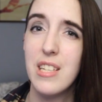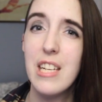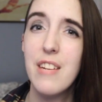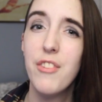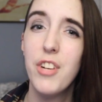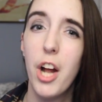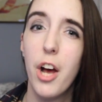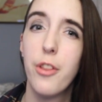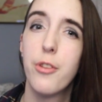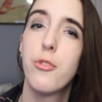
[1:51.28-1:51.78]
and
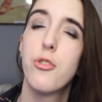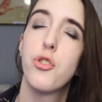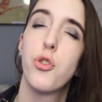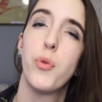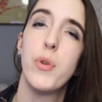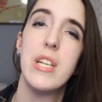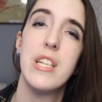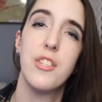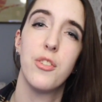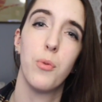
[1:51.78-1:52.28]
even other
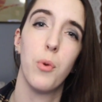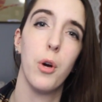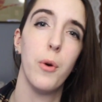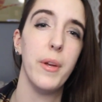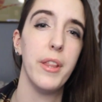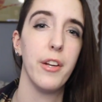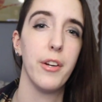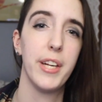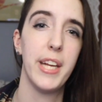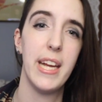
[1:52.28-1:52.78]
trees
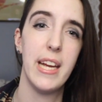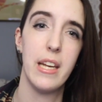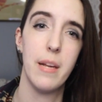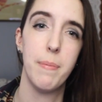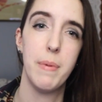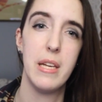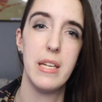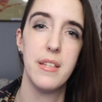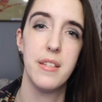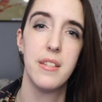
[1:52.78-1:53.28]
grow in their
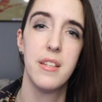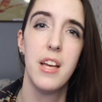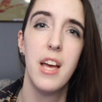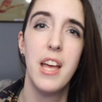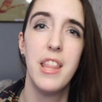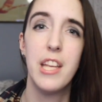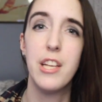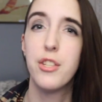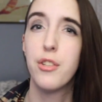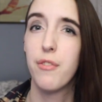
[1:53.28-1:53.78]
canopies.
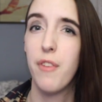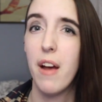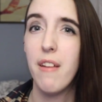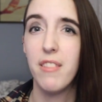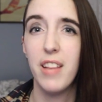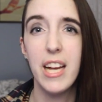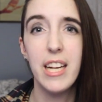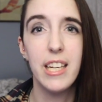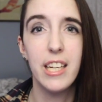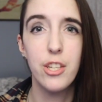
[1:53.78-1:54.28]
They
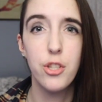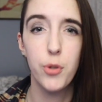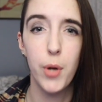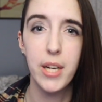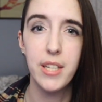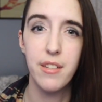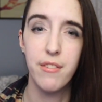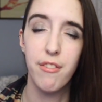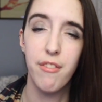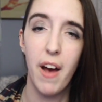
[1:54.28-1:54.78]
survive lightning
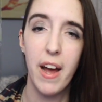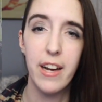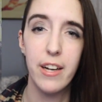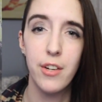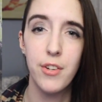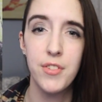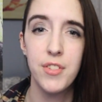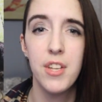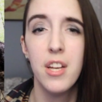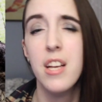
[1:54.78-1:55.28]
strikes and
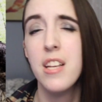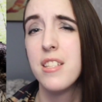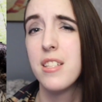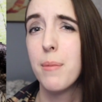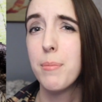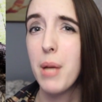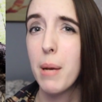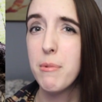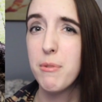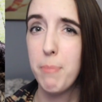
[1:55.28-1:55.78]
fires,
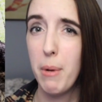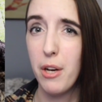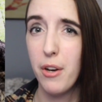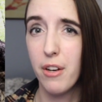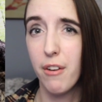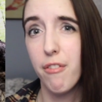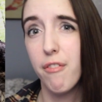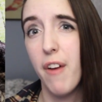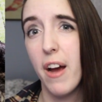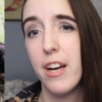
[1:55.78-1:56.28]
sometimes
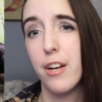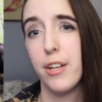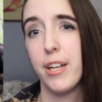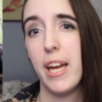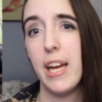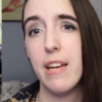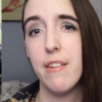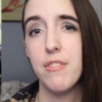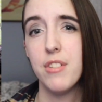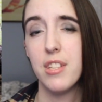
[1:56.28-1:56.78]
bearing fire
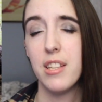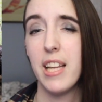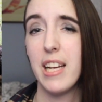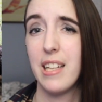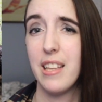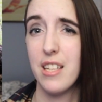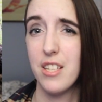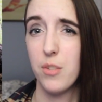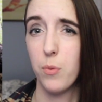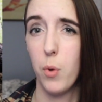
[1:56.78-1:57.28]
caves
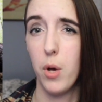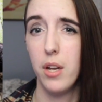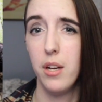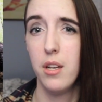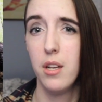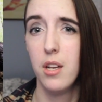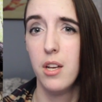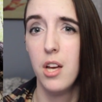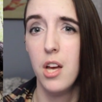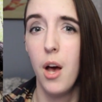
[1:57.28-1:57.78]
like this
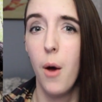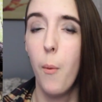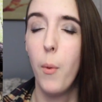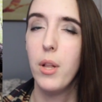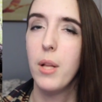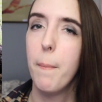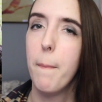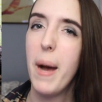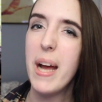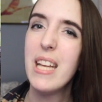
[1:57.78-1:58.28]
one.
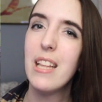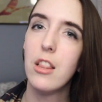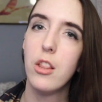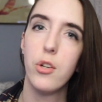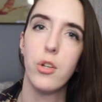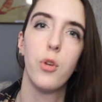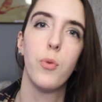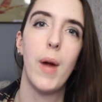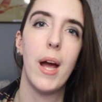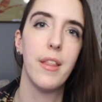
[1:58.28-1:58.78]
While it might
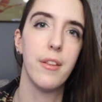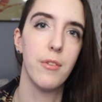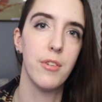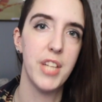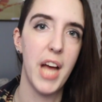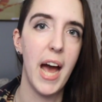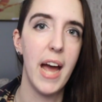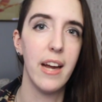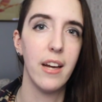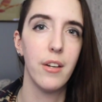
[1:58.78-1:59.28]
look
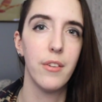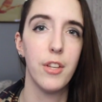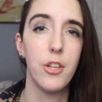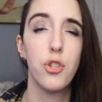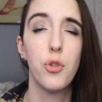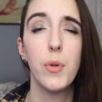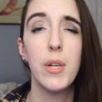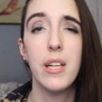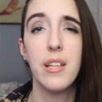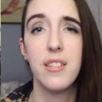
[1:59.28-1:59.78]
rather dire,
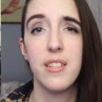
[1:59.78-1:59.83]
the tree